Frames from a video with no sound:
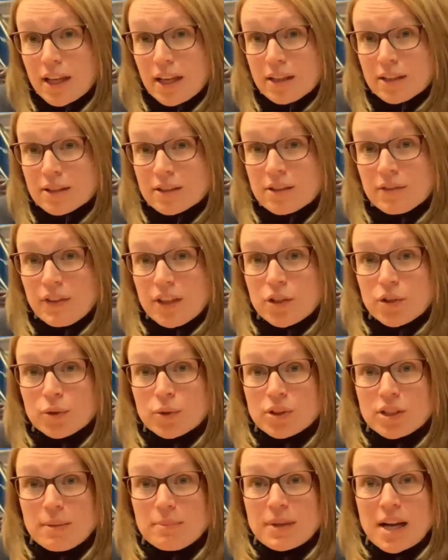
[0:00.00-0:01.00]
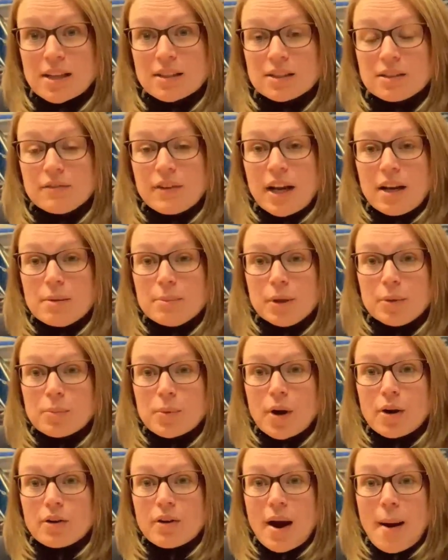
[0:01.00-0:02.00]
individual gymnast development
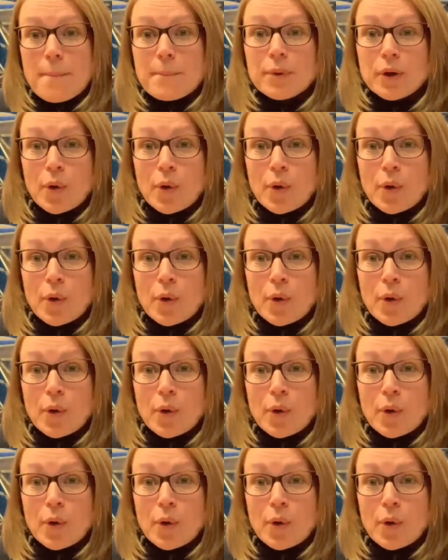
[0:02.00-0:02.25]
programme,